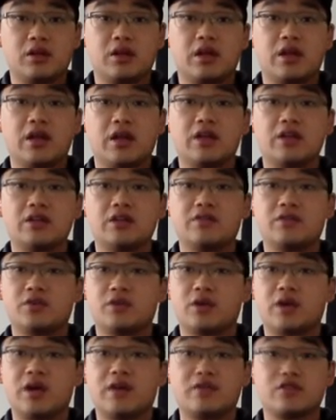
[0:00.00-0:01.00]
and if you
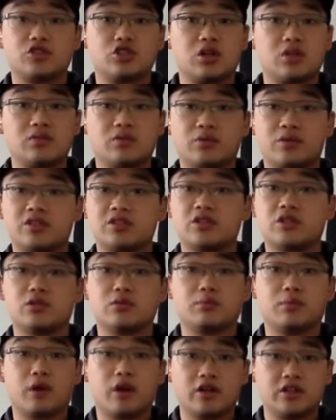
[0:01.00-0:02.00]
are having trouble with
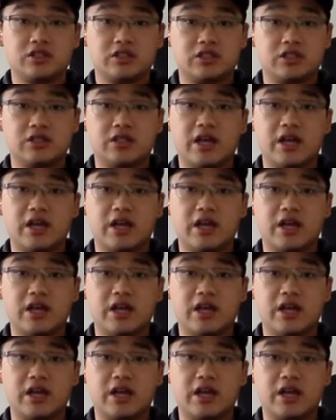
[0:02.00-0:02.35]
certain parts in